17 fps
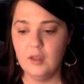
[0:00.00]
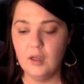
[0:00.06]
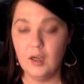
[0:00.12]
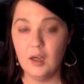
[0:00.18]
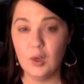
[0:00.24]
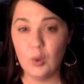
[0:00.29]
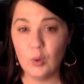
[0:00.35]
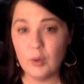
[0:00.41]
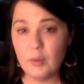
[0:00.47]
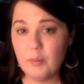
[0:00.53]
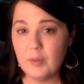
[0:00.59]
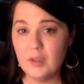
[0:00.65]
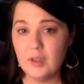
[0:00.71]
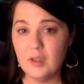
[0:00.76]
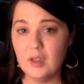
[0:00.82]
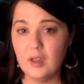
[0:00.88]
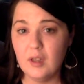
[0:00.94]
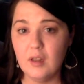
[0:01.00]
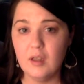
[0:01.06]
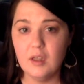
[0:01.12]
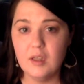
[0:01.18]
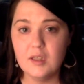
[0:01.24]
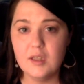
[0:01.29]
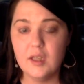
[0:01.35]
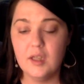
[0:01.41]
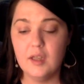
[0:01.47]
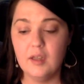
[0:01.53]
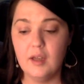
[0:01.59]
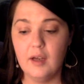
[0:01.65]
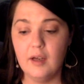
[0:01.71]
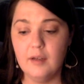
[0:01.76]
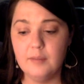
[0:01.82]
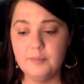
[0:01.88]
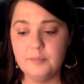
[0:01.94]
equipment and things like
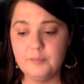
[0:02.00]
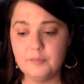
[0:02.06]
that.